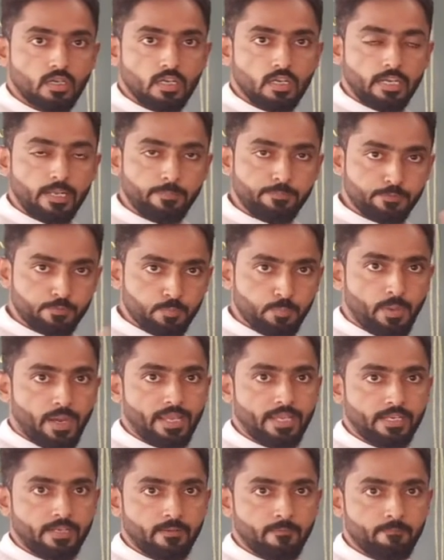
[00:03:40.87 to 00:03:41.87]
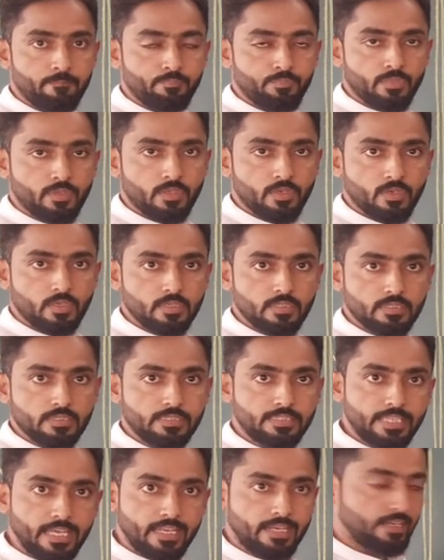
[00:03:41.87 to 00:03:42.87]
leaf spine,
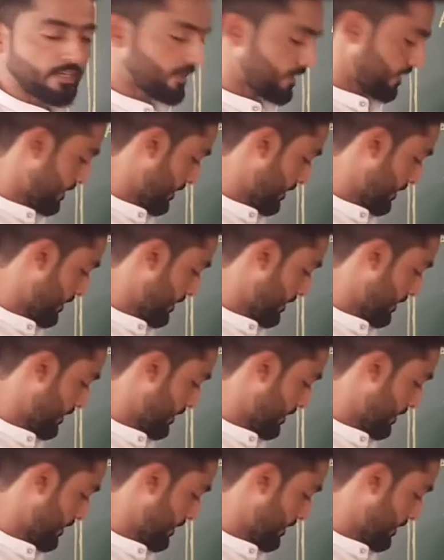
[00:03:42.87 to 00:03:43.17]
then